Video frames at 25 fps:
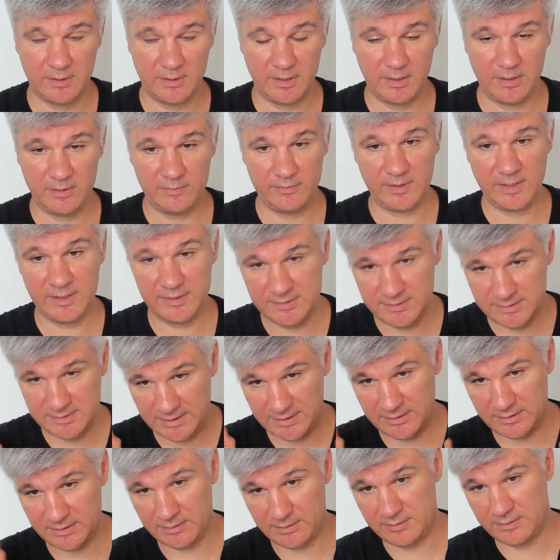and then
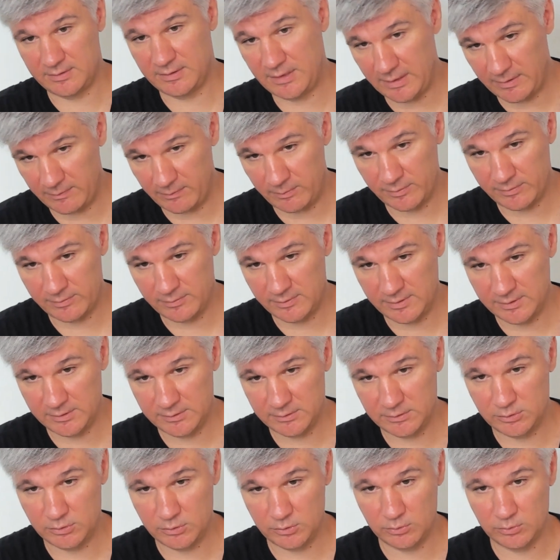send it
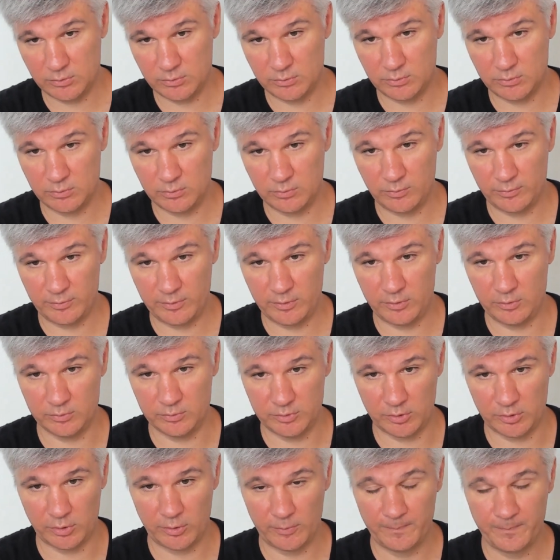everything to the
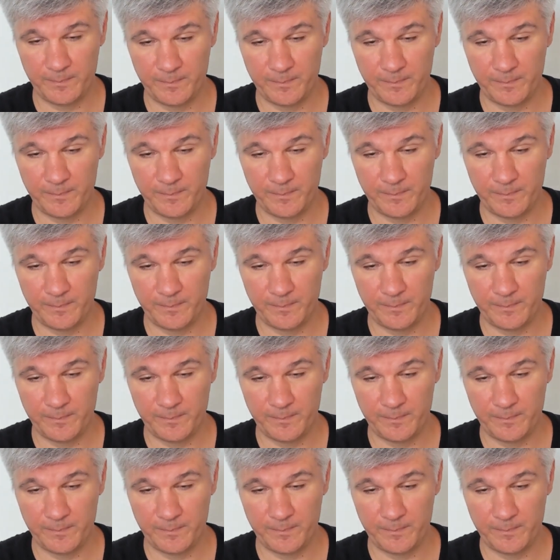user.